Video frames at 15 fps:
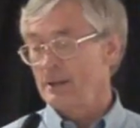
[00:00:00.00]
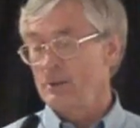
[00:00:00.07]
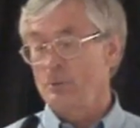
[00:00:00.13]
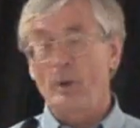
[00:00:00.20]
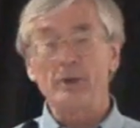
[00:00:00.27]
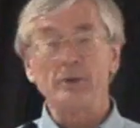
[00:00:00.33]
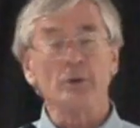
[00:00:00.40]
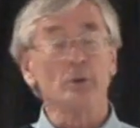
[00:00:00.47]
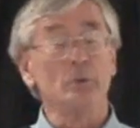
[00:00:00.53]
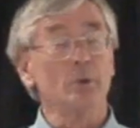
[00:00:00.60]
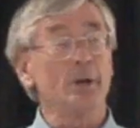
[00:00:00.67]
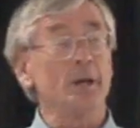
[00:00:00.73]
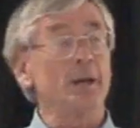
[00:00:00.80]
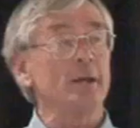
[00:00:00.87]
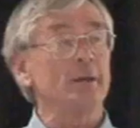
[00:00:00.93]
When you
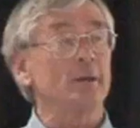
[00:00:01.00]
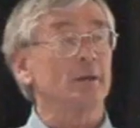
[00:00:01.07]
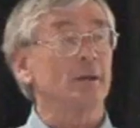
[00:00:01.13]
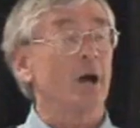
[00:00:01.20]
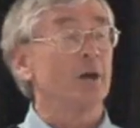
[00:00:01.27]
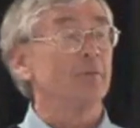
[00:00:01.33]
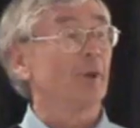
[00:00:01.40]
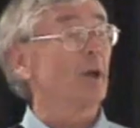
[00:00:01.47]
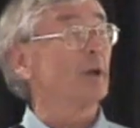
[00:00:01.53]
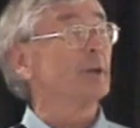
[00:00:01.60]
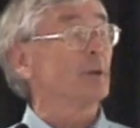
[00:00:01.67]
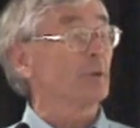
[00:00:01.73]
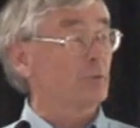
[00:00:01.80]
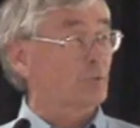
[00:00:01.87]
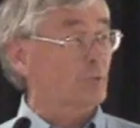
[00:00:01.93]
read
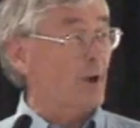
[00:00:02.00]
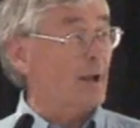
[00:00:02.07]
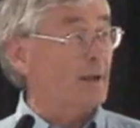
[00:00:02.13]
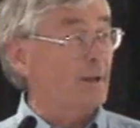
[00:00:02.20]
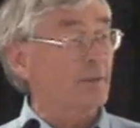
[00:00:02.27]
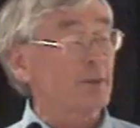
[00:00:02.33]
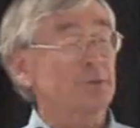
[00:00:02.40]
Overloading Australia,